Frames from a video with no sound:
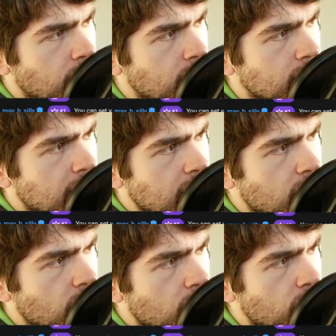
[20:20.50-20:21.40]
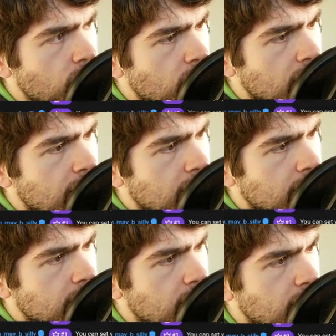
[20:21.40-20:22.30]
This code
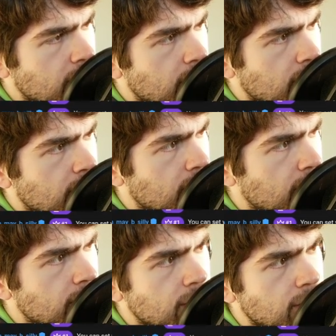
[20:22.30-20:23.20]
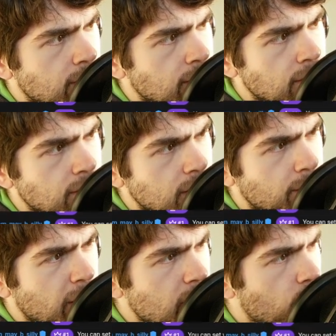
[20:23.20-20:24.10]
utilize the
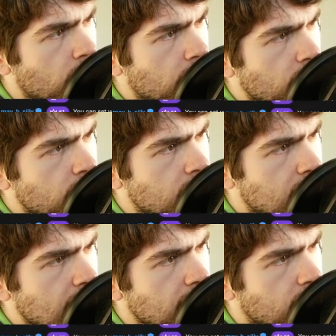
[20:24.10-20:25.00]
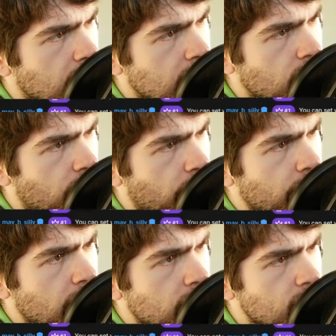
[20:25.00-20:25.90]
base pointer to save the value of 3
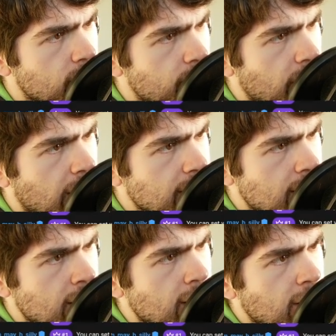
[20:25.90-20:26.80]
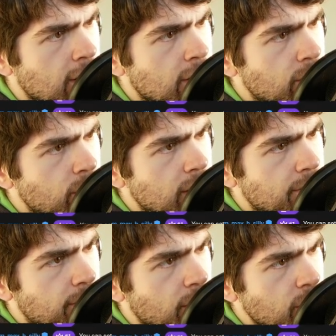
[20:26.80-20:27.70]
argument pass to the
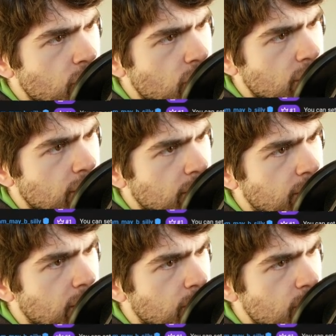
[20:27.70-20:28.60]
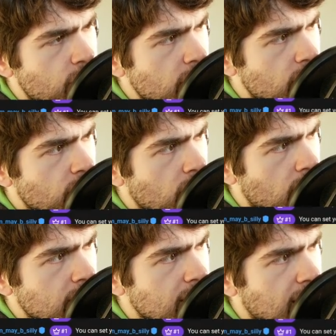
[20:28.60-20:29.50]
function via register on
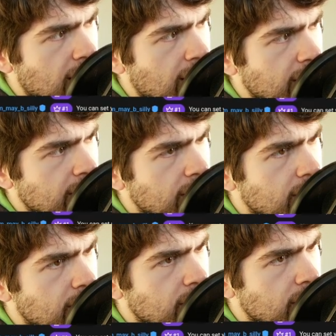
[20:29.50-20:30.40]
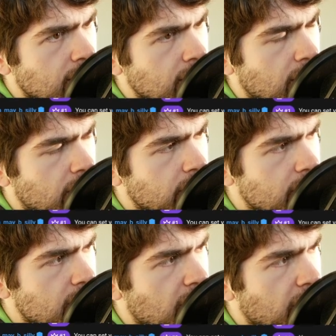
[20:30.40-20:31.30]
the
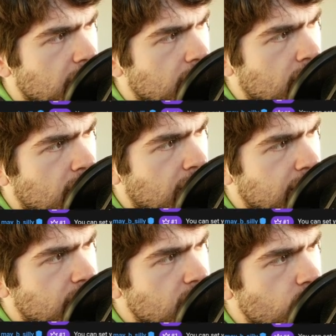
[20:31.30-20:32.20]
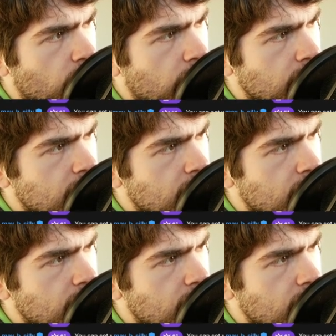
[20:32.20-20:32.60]
stack. At this point, the